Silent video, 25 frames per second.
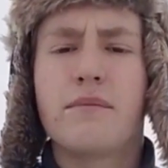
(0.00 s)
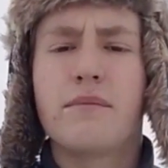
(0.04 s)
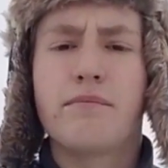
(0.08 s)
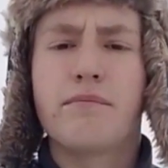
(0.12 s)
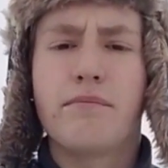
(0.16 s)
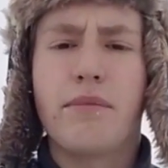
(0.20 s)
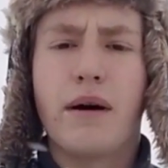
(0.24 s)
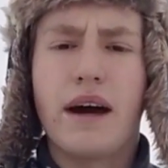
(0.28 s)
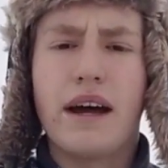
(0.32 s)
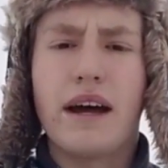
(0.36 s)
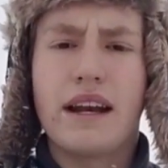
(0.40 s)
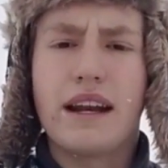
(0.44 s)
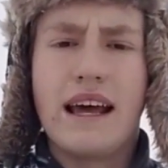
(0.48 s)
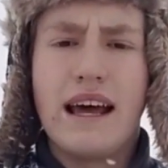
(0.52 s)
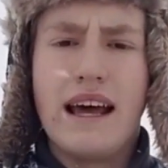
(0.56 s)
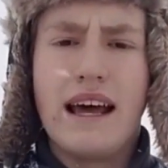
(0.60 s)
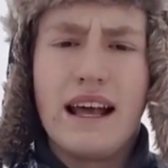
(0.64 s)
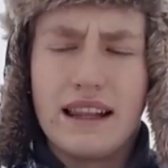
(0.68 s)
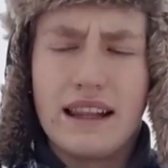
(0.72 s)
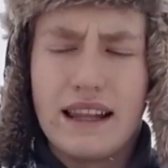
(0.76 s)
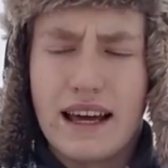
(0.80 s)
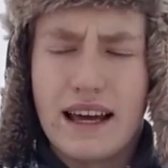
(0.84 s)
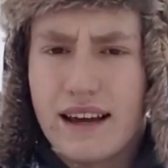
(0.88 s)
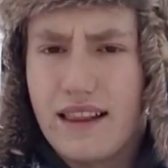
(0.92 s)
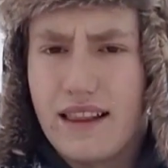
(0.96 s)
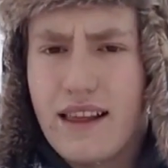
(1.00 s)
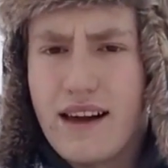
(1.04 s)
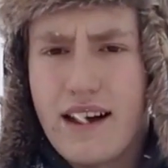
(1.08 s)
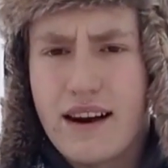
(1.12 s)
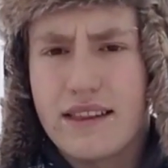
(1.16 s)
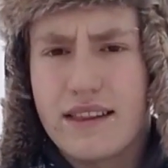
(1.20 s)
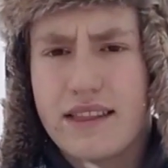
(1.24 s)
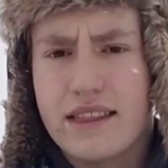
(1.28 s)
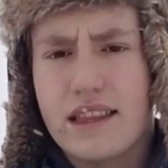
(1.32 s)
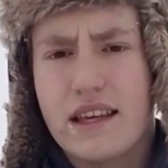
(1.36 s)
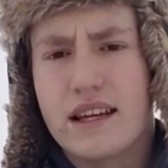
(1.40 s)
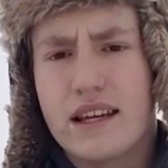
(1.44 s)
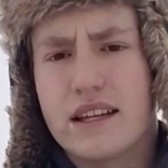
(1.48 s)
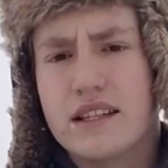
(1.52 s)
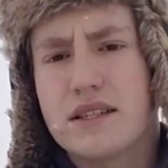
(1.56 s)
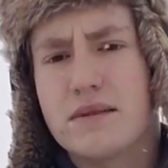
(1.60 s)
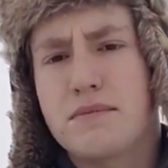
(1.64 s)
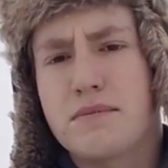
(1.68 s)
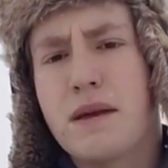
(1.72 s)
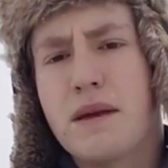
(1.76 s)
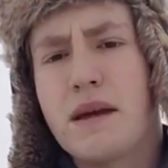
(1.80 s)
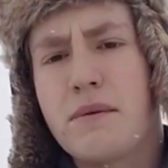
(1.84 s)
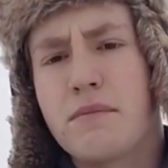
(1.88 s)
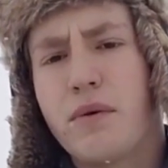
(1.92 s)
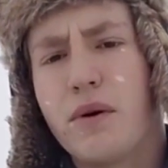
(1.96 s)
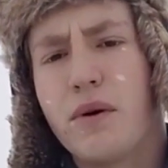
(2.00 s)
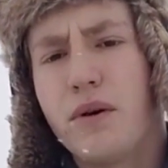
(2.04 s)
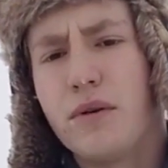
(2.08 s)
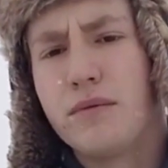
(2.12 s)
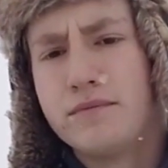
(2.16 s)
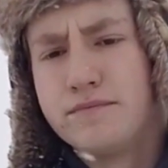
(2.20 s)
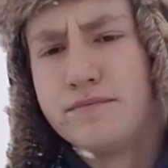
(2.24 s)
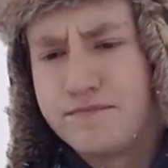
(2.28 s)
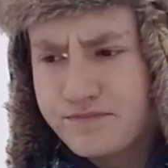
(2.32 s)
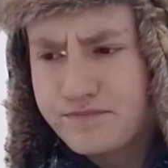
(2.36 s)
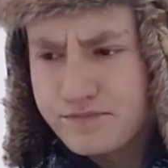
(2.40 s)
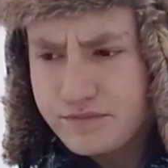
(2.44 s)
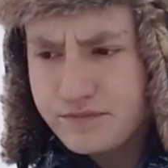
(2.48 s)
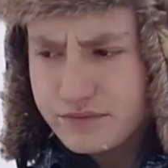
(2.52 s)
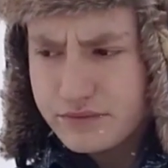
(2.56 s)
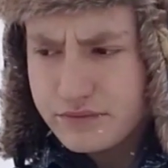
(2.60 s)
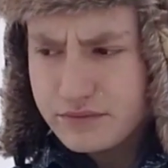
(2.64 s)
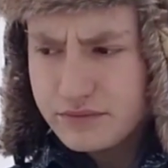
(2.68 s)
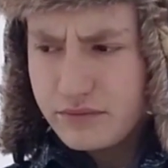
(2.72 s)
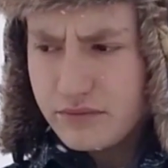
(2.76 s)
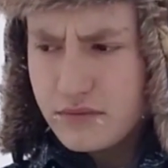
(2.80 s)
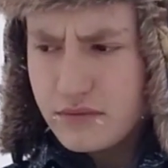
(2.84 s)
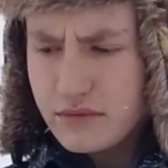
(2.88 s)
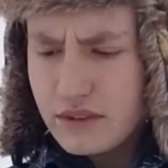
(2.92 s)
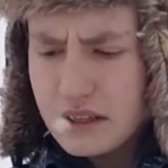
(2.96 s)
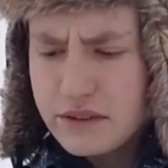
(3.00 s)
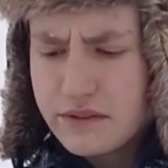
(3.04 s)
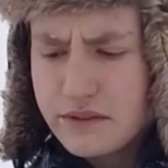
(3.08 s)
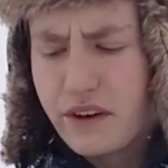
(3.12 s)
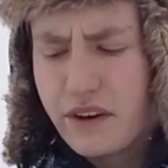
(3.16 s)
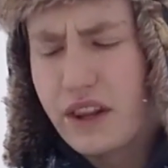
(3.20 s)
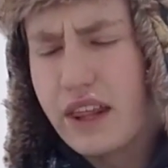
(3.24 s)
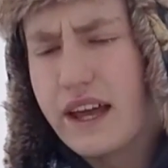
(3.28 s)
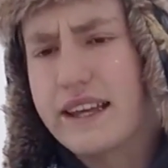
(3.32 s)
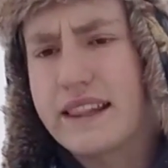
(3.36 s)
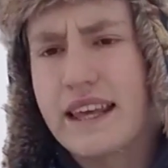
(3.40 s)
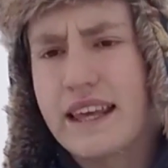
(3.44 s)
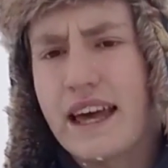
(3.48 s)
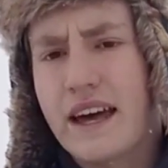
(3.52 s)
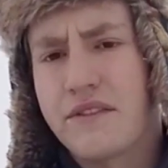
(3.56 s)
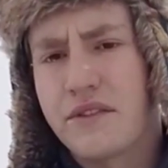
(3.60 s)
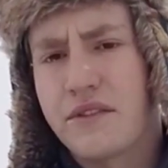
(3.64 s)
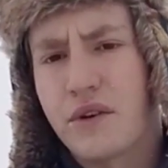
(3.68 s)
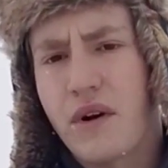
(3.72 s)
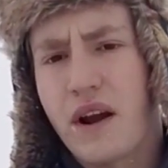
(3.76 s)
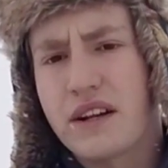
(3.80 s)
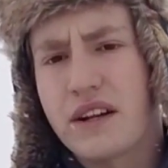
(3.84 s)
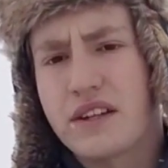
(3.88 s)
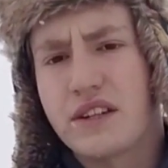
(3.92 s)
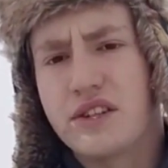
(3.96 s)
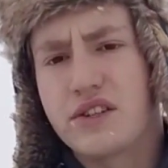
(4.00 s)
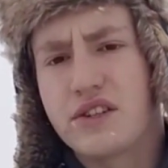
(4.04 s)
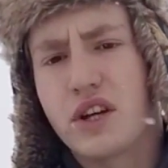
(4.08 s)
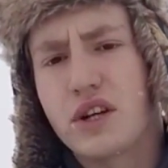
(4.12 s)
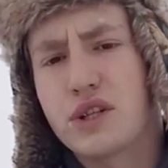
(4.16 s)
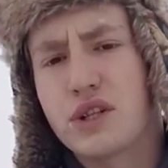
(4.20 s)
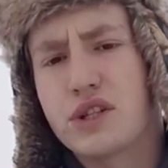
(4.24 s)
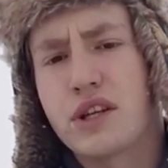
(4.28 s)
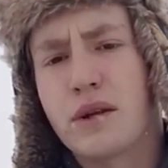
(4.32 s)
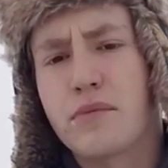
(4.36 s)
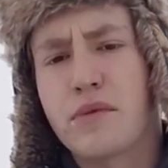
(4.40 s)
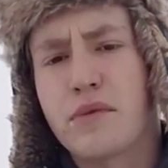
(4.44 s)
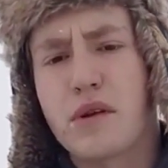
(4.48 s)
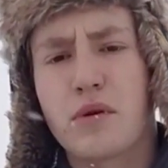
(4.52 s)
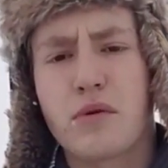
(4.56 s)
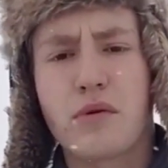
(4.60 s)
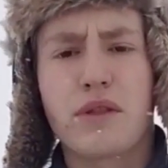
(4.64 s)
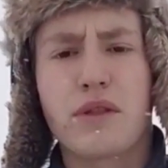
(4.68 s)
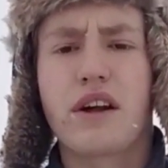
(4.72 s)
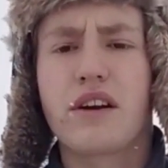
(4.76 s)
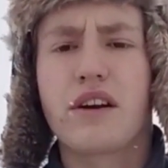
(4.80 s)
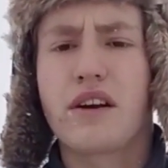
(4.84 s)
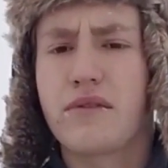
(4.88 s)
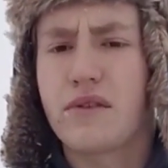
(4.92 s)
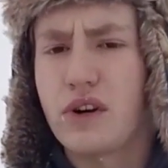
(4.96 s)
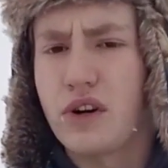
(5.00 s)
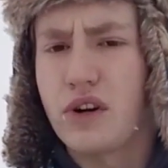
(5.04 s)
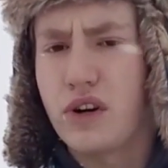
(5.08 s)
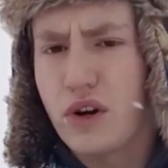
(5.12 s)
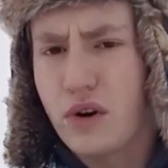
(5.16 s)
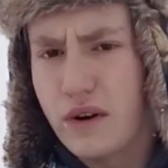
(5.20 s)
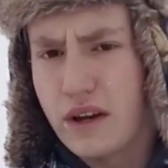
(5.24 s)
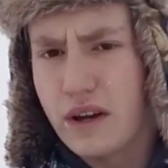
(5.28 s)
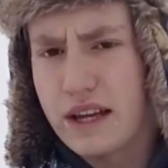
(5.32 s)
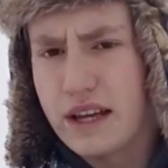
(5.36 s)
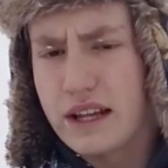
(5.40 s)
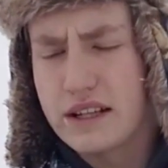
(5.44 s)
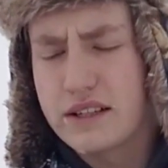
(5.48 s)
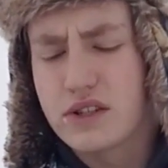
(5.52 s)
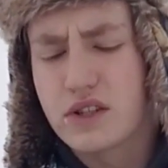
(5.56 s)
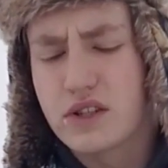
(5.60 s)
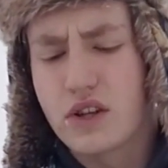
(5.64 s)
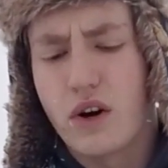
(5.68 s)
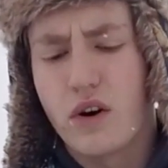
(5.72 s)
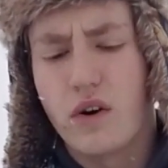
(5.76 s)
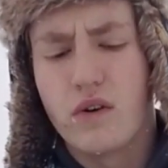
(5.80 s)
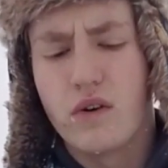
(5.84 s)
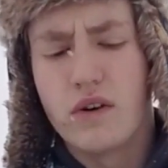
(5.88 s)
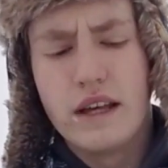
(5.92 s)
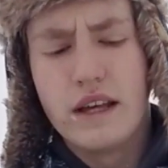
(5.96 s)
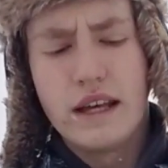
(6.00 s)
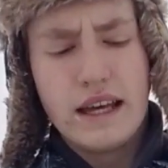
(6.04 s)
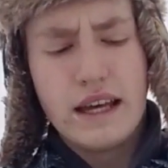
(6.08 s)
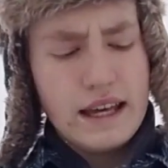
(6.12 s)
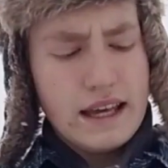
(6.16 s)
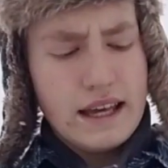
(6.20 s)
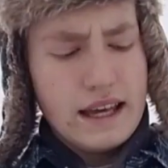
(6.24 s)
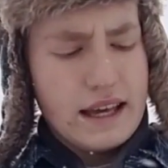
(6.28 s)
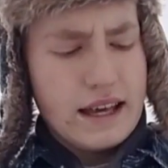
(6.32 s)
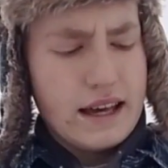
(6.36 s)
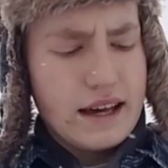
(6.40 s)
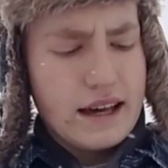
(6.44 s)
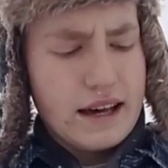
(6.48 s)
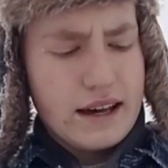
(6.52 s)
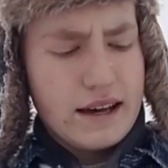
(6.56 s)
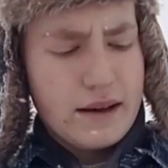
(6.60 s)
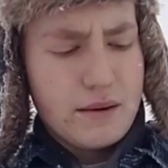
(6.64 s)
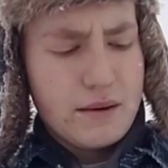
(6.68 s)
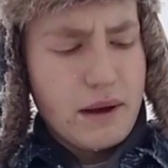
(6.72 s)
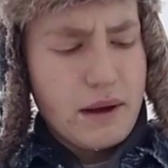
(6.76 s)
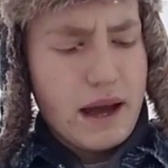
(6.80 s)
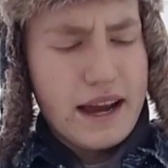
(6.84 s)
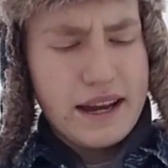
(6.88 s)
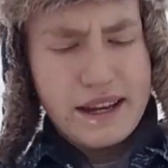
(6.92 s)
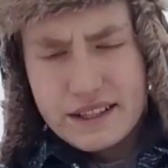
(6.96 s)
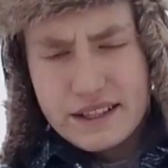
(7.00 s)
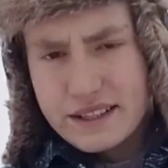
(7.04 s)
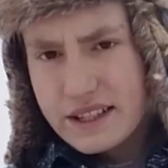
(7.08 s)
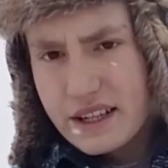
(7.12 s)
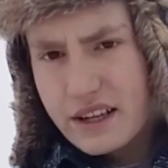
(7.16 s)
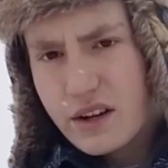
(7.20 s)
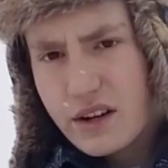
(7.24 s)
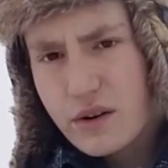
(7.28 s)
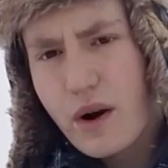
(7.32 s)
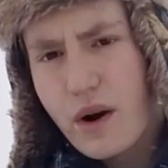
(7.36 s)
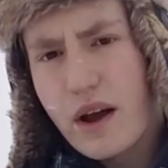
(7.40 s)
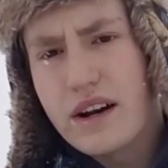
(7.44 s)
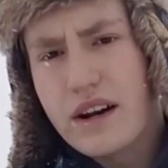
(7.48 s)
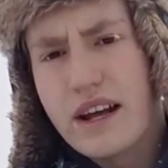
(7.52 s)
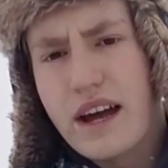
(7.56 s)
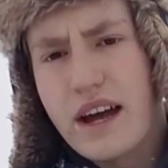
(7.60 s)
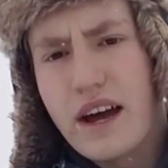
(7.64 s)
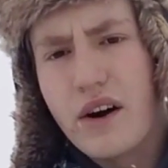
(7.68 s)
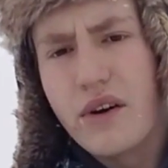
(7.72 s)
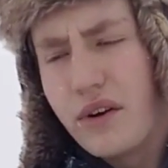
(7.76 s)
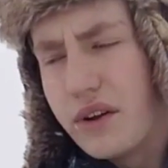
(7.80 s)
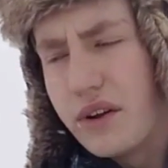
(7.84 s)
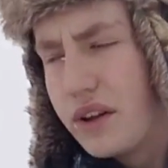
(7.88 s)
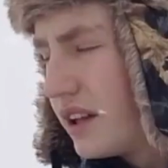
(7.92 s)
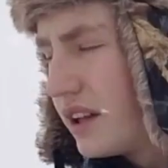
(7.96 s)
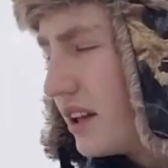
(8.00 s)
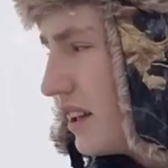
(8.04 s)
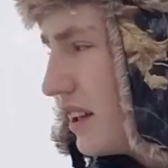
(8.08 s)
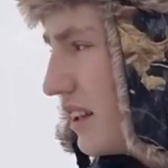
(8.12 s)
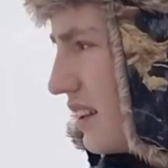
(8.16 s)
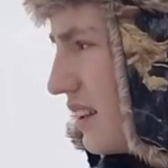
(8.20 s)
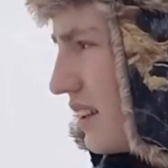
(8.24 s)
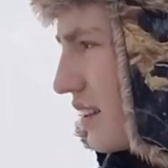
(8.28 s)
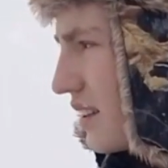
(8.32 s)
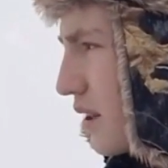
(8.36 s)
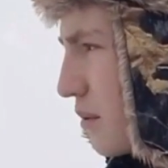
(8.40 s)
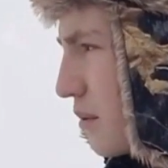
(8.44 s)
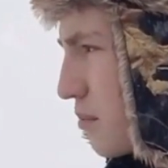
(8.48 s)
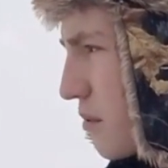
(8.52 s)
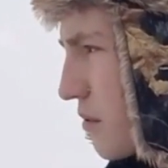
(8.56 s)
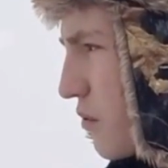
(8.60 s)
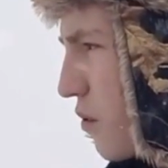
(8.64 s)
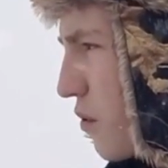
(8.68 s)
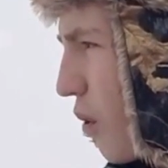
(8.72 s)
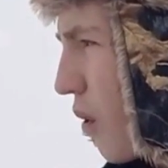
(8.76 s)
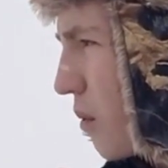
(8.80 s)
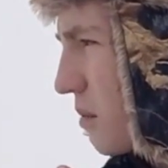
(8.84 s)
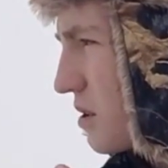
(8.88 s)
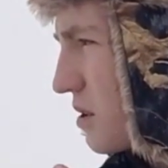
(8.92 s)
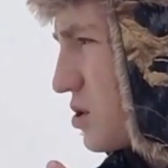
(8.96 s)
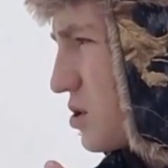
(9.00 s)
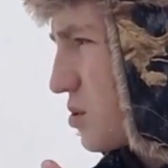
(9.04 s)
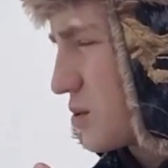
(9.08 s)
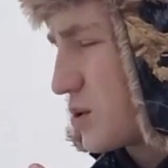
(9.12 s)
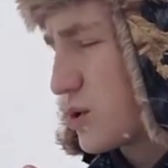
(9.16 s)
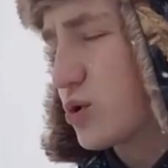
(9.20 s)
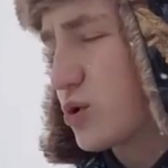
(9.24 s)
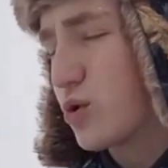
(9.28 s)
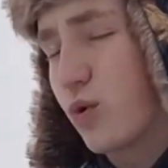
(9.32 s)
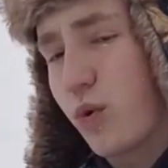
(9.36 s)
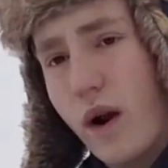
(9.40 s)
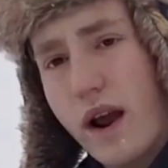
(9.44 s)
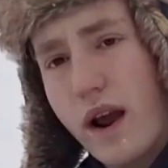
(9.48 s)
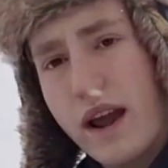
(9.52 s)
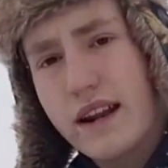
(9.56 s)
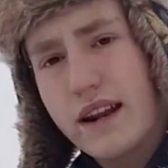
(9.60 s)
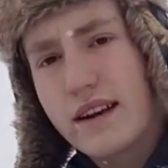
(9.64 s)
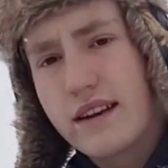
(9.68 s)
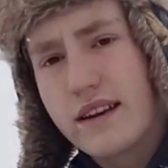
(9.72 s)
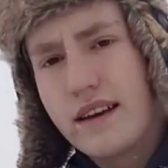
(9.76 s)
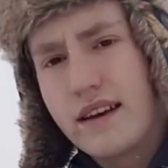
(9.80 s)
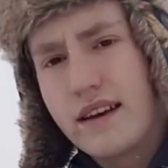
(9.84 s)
but like a lot of things, people feel like they have the right to judge something without ever knowing it. So I can tell you right now, the performance was great.